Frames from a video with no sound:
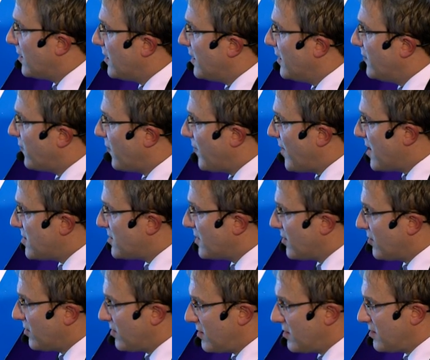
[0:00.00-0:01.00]
information and
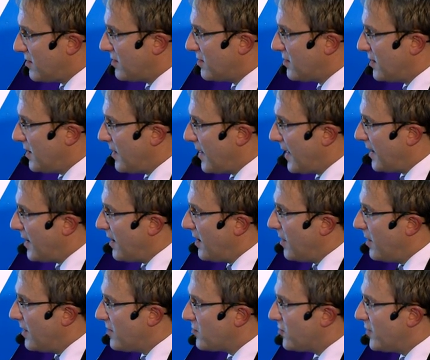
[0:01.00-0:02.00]
consistency that
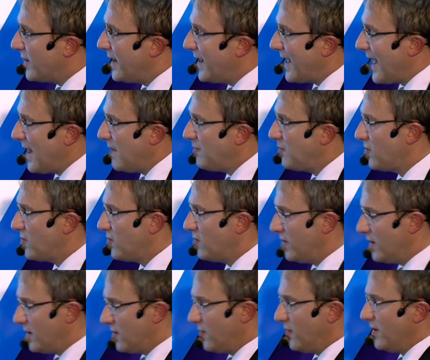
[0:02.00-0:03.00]
this really helps to
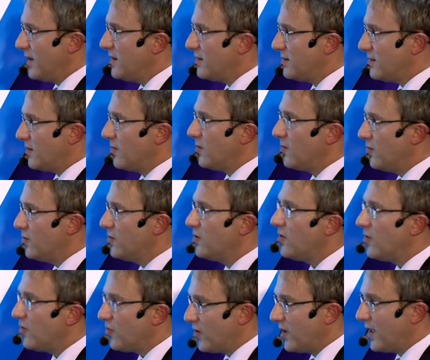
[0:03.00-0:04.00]
increase the root
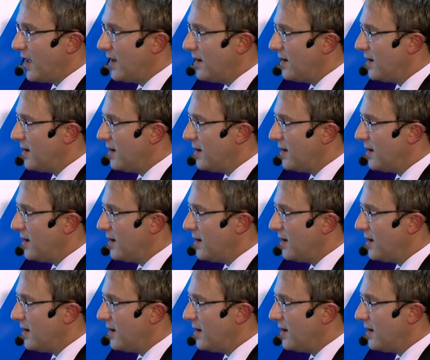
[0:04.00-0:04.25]
cause again.